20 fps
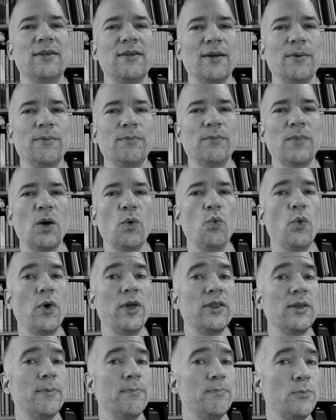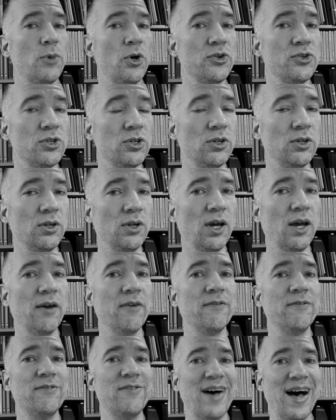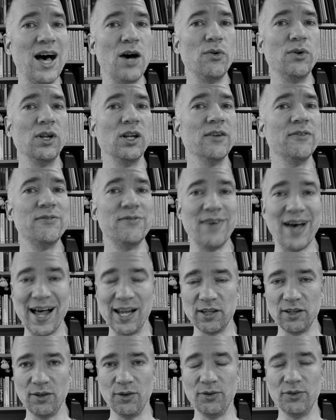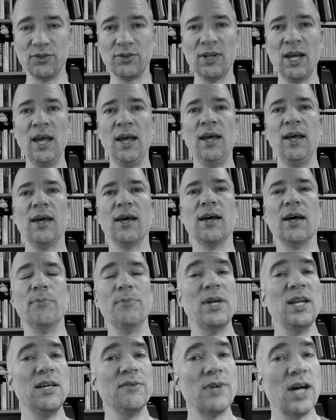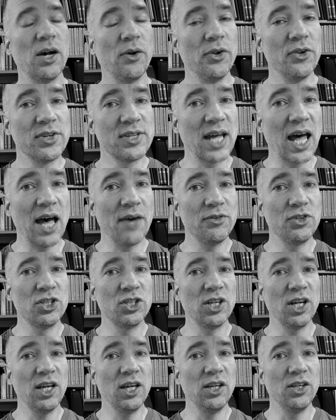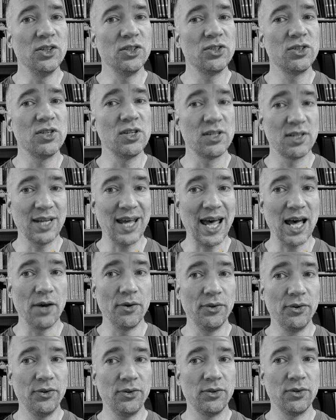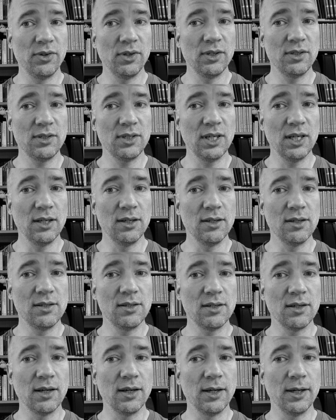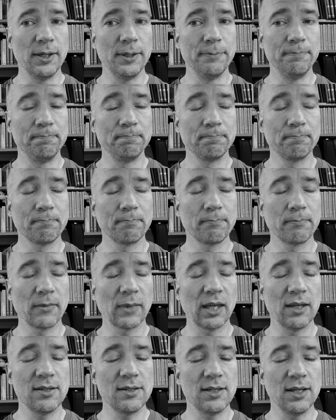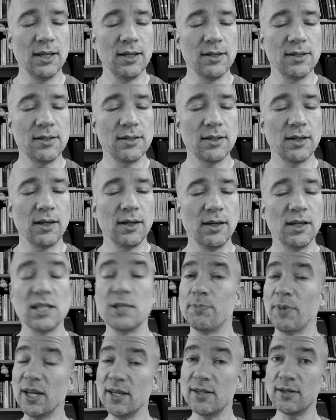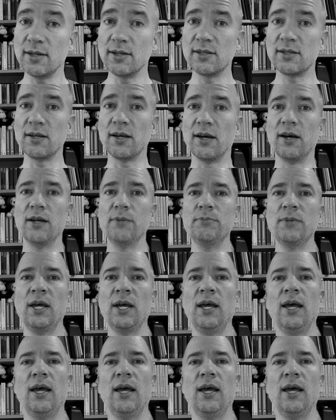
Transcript: them with the modern vowel values. Many vowels have changed sounds since Spenser's time,